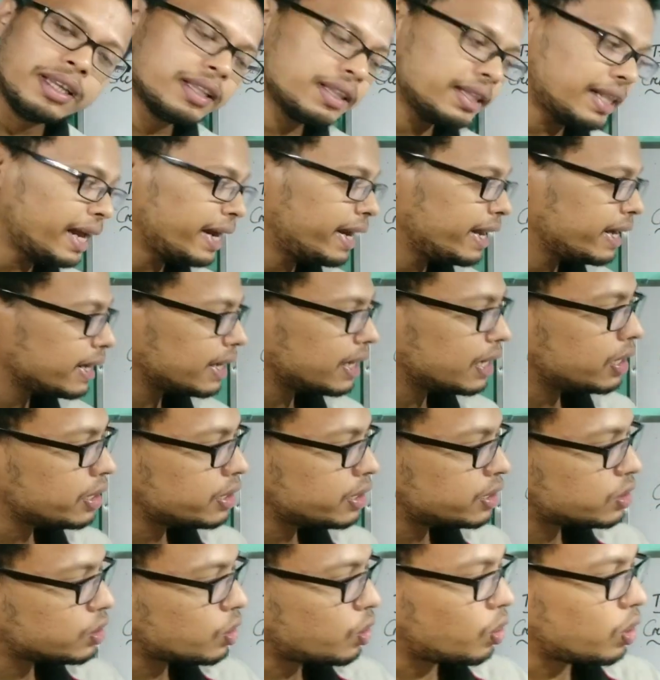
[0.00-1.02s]
That angle
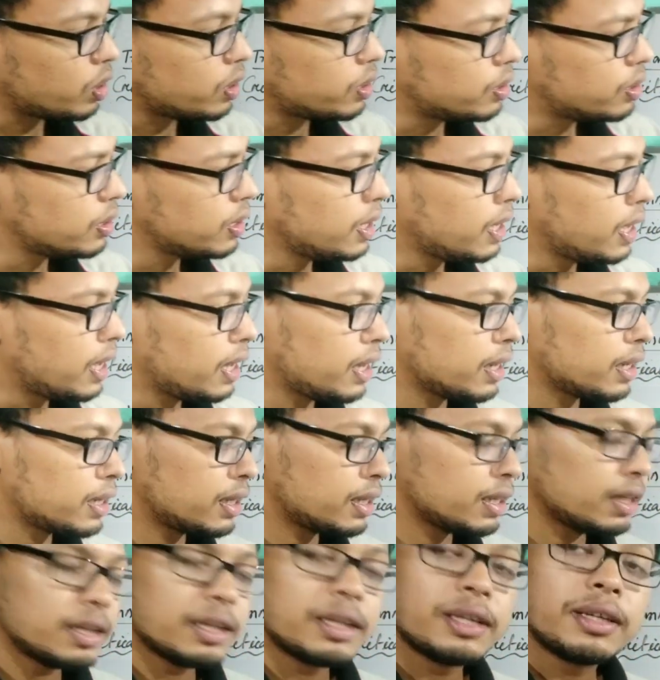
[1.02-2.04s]
is called the
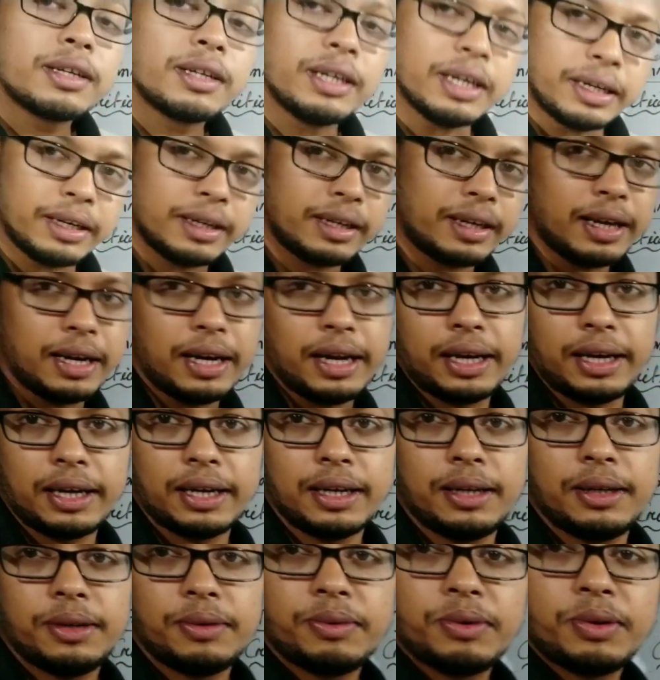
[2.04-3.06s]
critical angle.
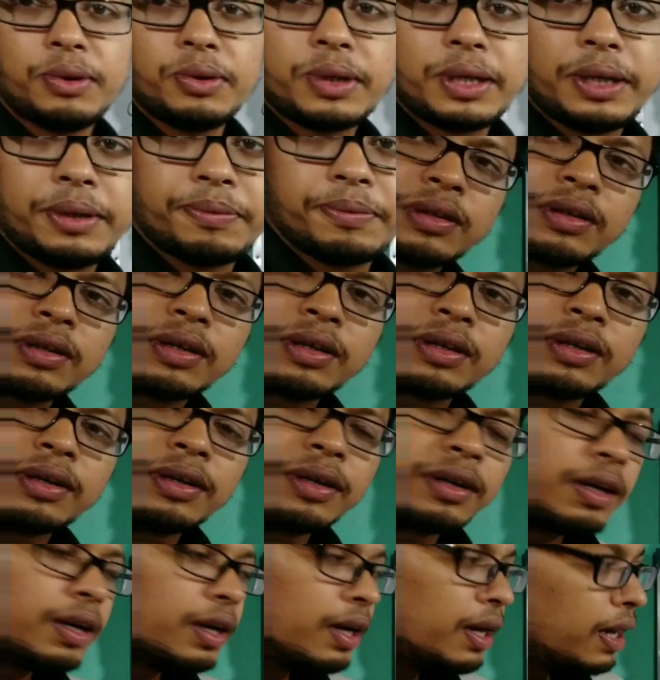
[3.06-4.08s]
Okay.
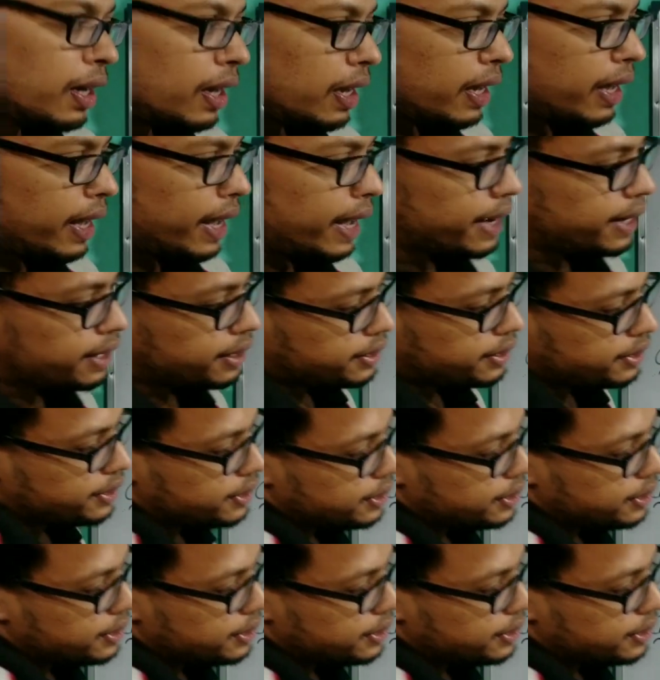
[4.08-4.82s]
And